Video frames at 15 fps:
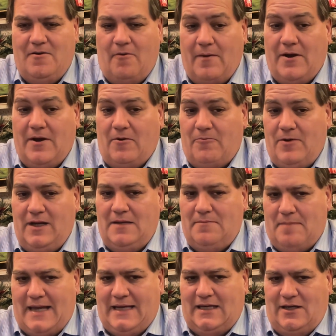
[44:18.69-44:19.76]
we are really
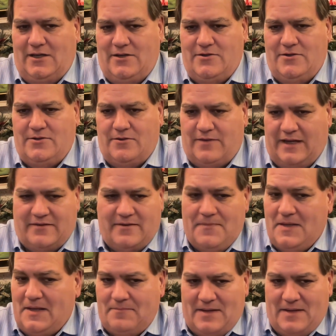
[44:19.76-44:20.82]
making you do things.
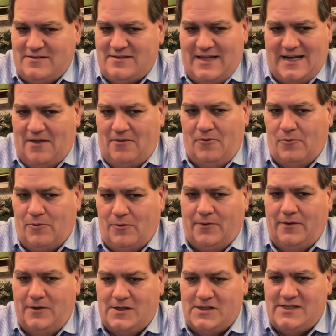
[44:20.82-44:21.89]
That's not how the world
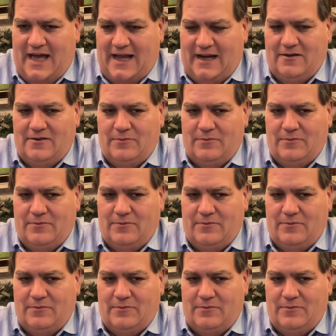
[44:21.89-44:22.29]
looks at it.